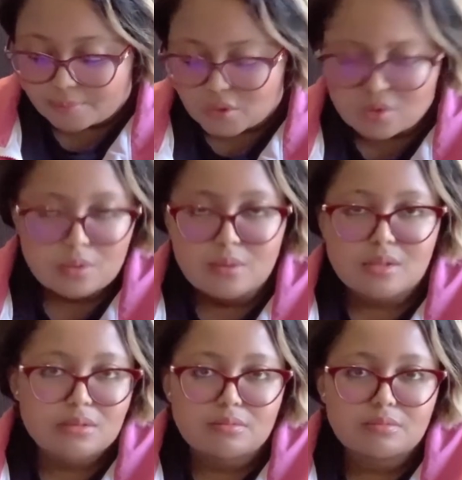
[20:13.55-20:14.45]
um, I
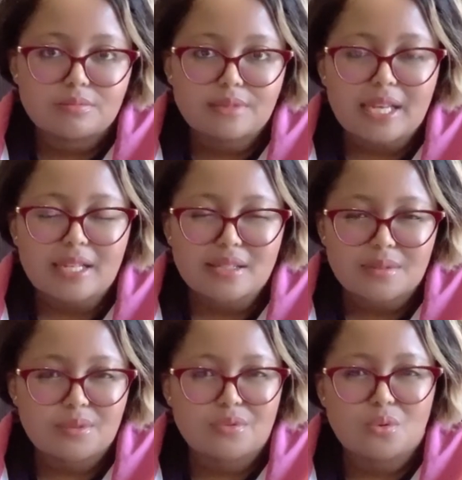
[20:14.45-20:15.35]
was like I
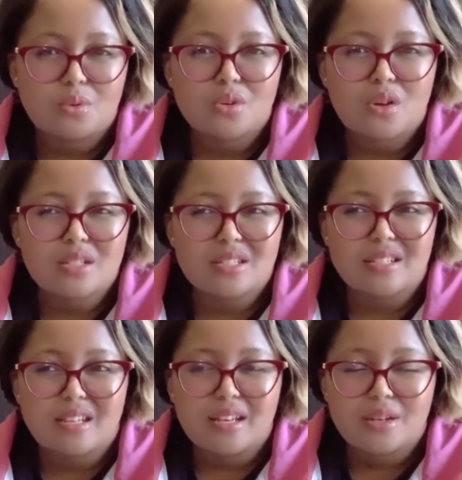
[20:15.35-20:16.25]
said before, not
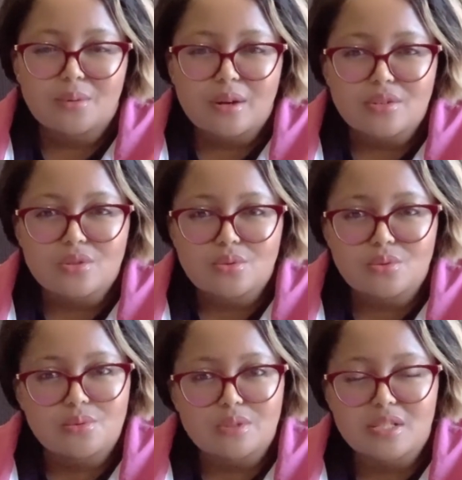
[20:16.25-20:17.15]
in any rush to
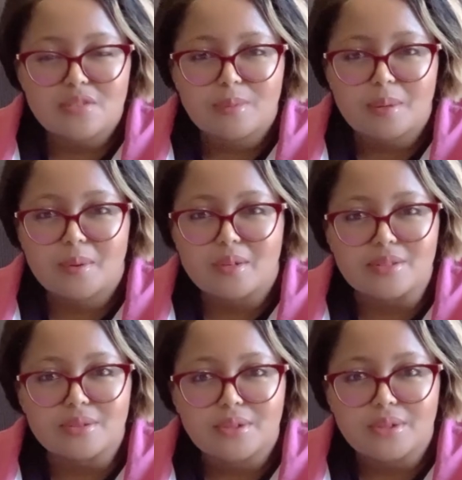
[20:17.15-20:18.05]
receive my
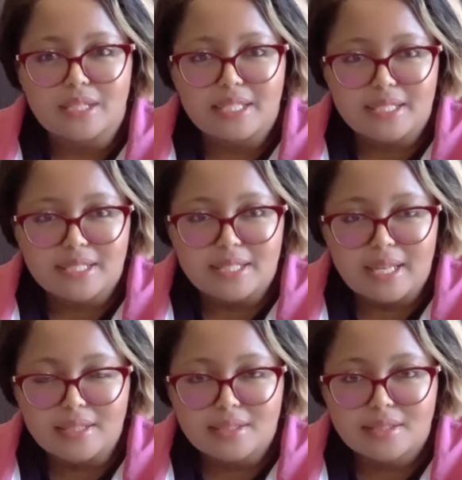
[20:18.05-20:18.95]
parcel earlier than
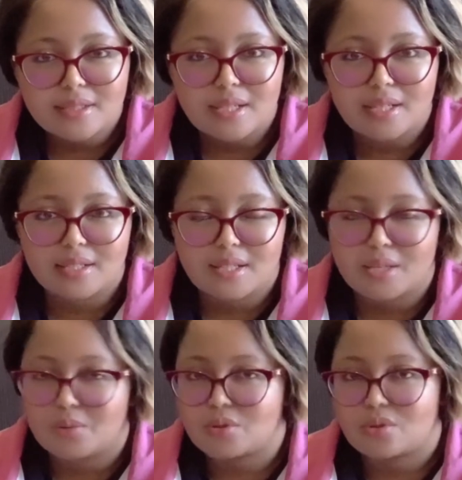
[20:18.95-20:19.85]
that, and
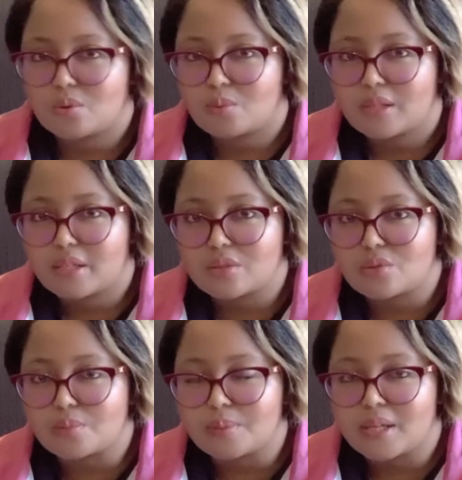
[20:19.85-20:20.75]
I was not willing
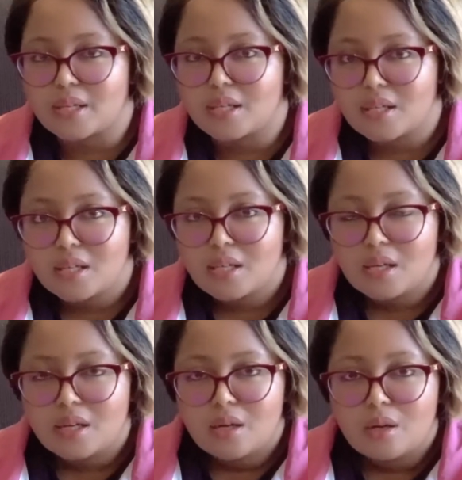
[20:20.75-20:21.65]
to pay
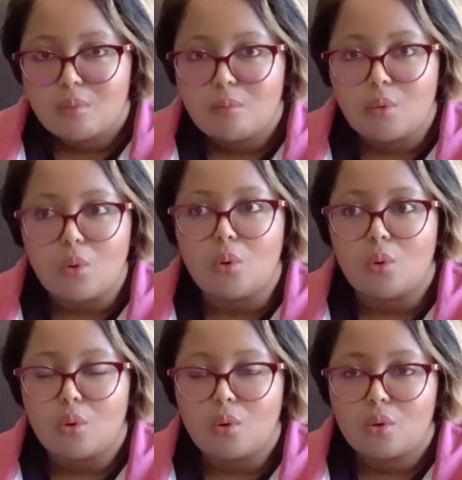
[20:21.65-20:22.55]

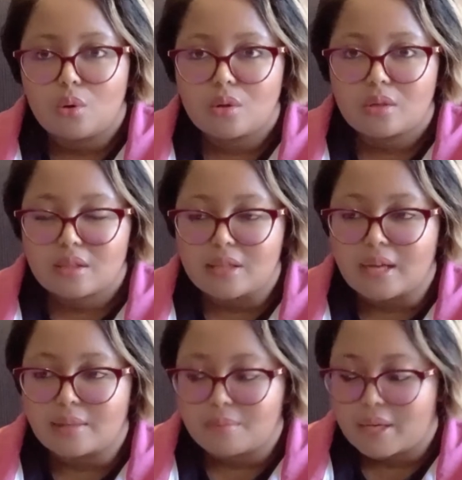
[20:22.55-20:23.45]
more
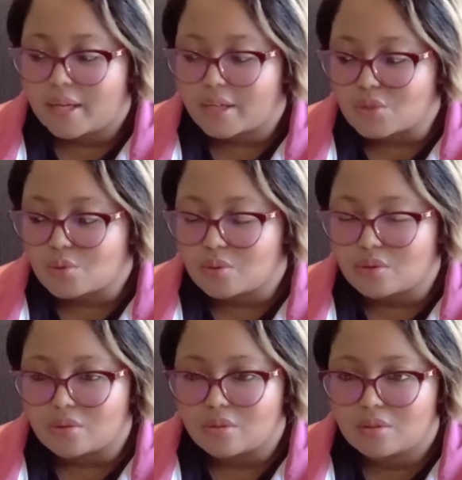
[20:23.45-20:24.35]
than my
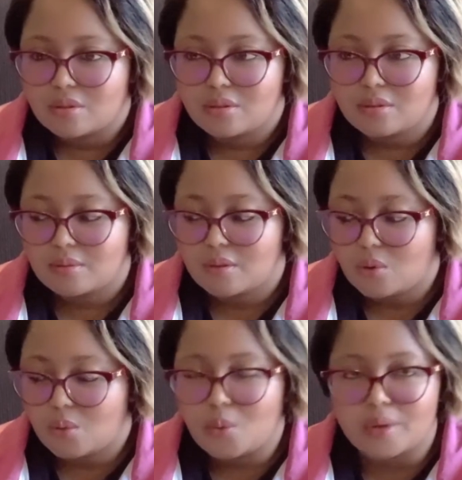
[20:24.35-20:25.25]
actual
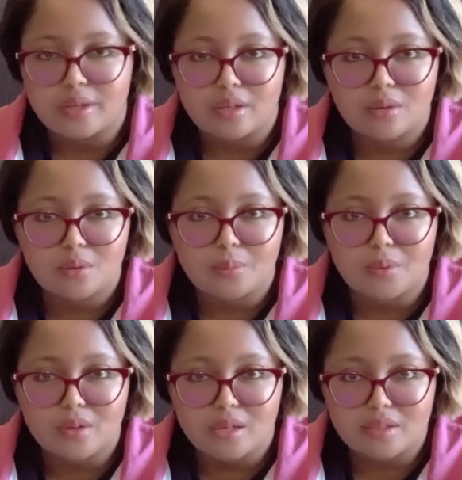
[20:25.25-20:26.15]
order or
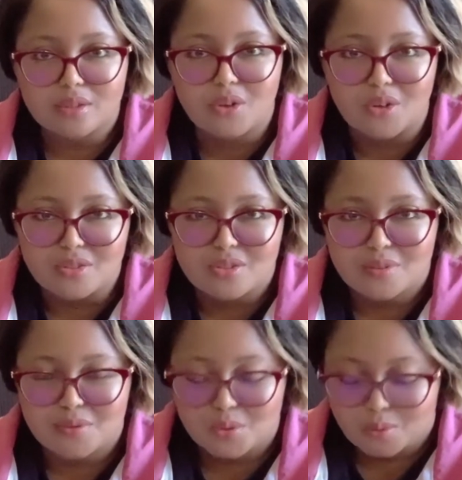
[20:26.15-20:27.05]
product cost,
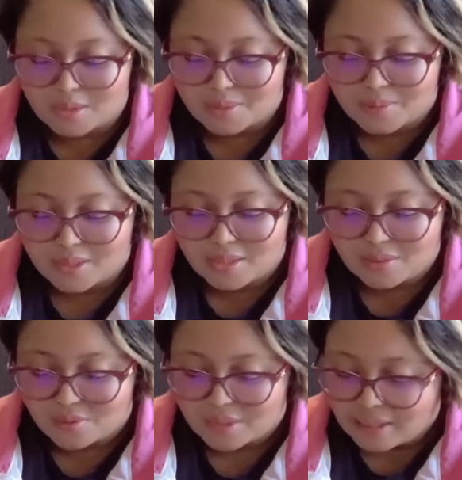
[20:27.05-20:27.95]
if you know what I
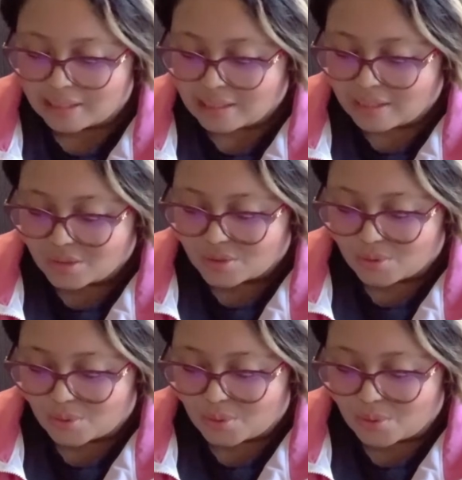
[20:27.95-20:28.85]
mean.
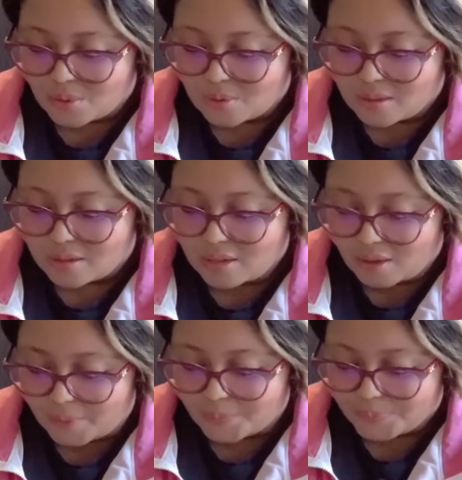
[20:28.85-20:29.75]
So, uh,
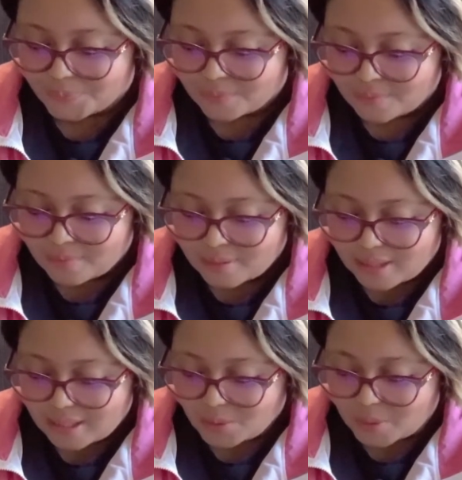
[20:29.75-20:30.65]
yeah.
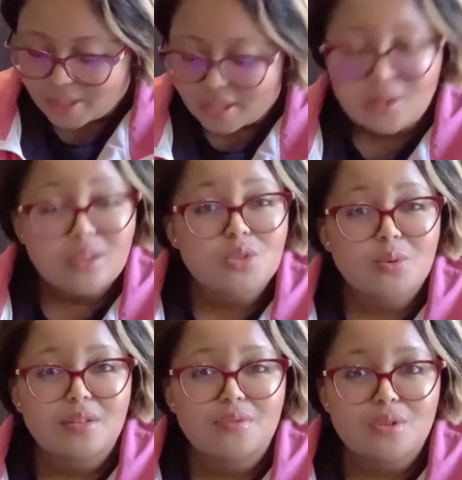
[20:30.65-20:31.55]
Anyway, on the
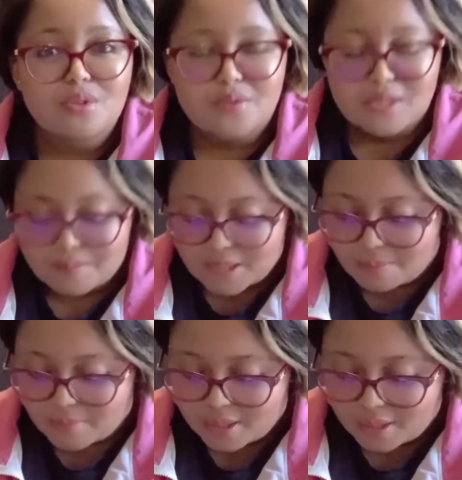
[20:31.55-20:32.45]
21st of
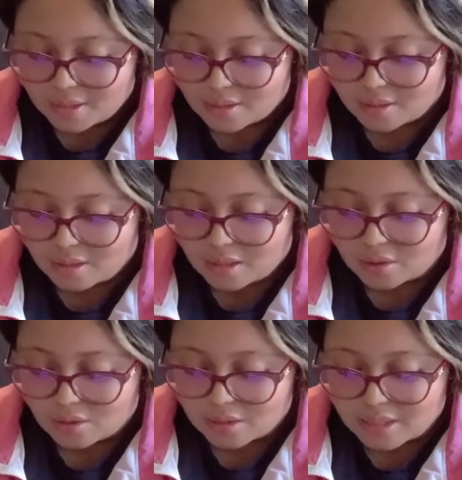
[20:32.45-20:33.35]
September, I
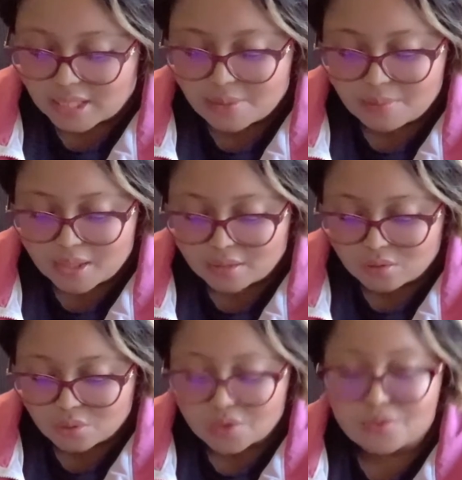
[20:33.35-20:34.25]
got an email
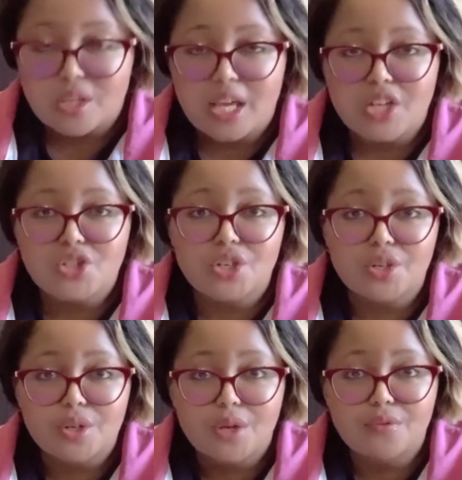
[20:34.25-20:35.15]

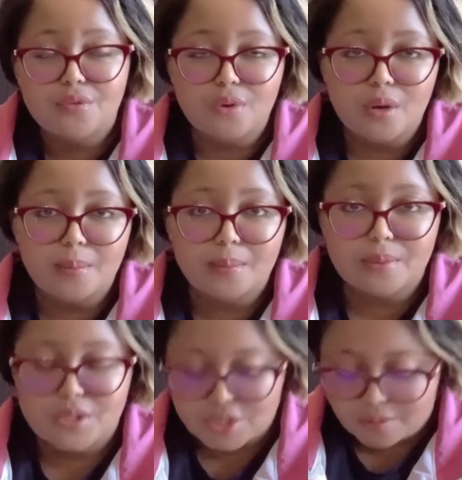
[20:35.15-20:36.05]
notification from
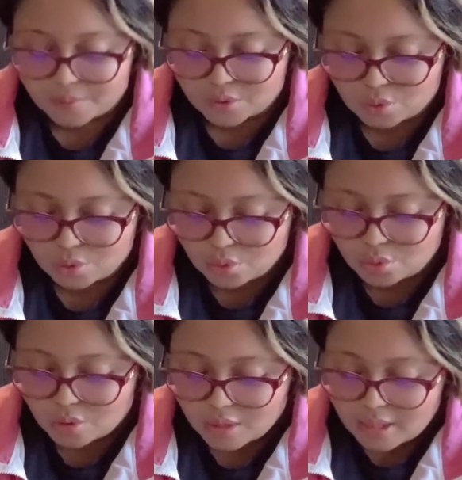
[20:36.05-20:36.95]

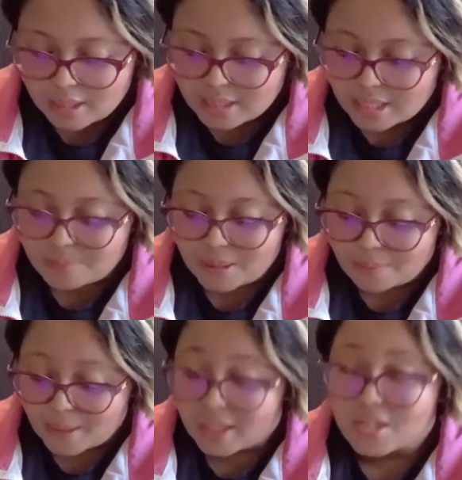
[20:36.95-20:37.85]
Shipito that my
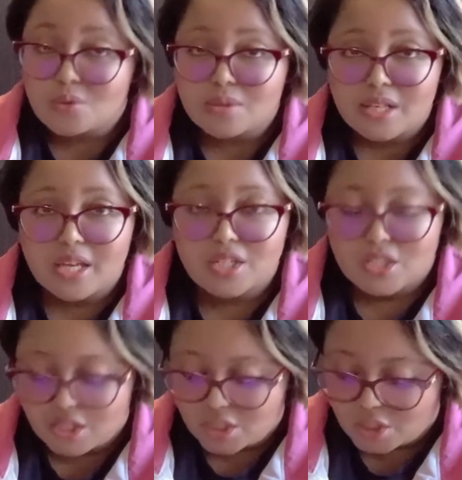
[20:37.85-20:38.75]
package was
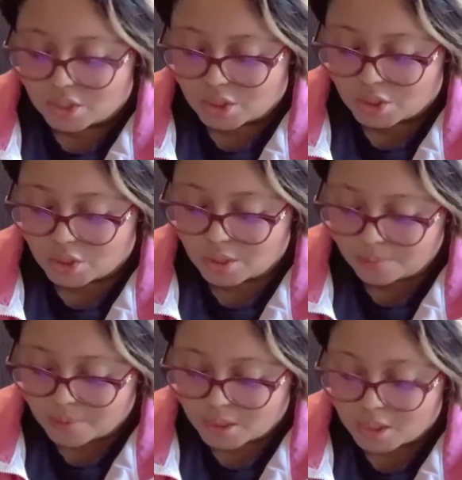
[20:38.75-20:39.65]
actually shipped